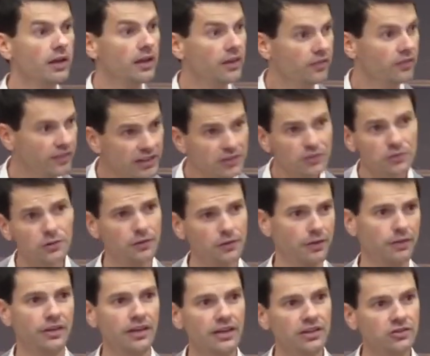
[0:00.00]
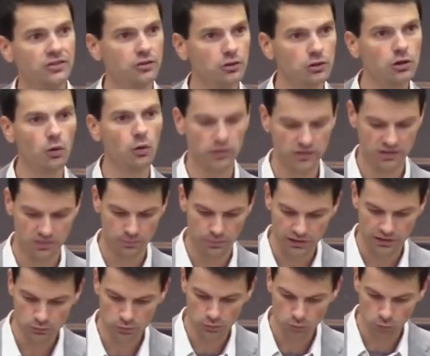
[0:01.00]
these are the things you're going to be
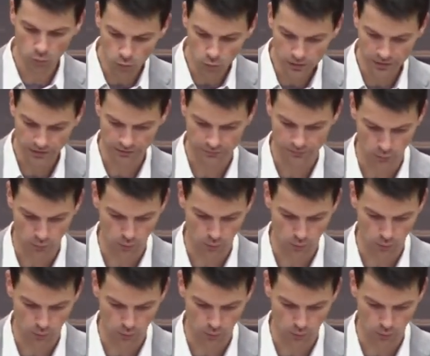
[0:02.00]
rewarded for.